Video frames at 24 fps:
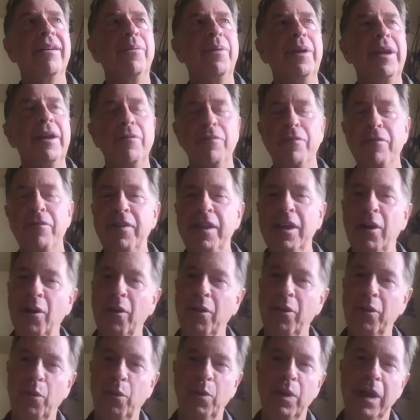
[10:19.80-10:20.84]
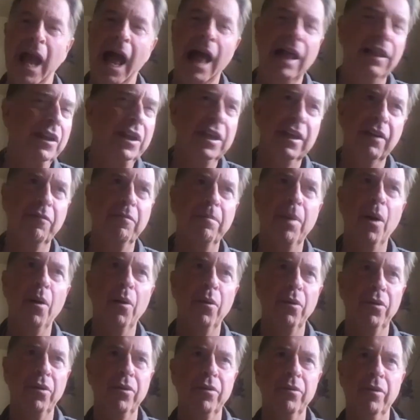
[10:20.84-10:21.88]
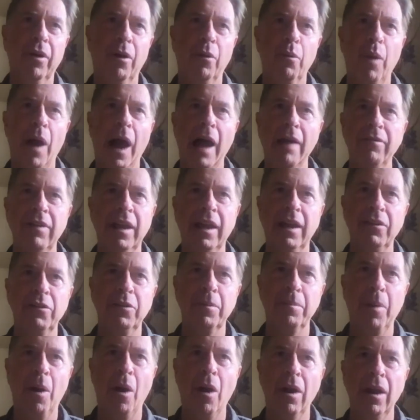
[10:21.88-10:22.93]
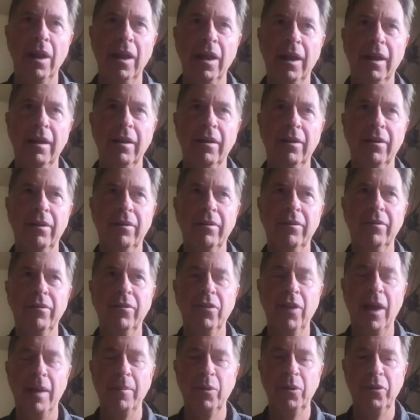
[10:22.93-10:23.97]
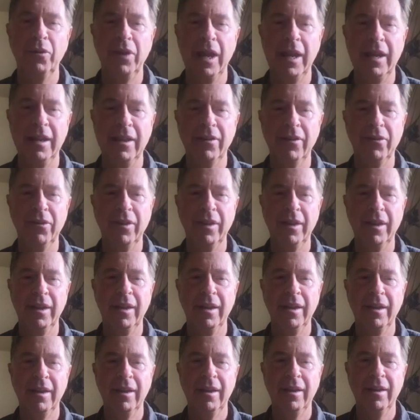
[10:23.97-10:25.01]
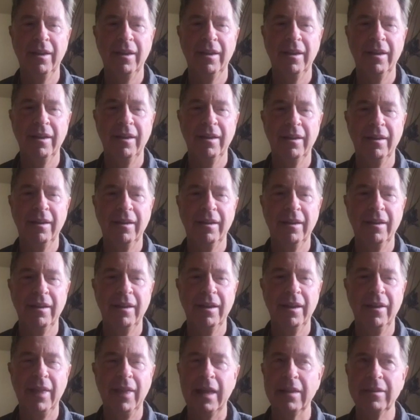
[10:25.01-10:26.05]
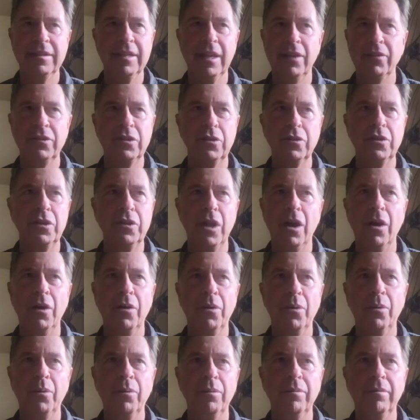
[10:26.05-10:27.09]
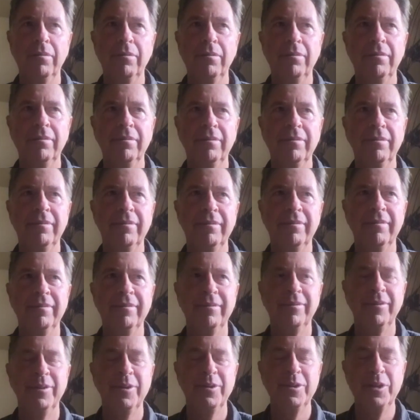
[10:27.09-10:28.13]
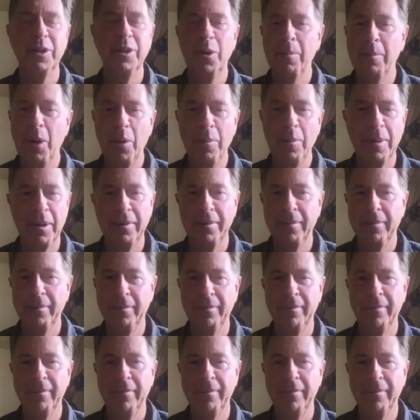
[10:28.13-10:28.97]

we can feel the reality of both arriving and departing simultaneously. In that sense, there's no there's no moment.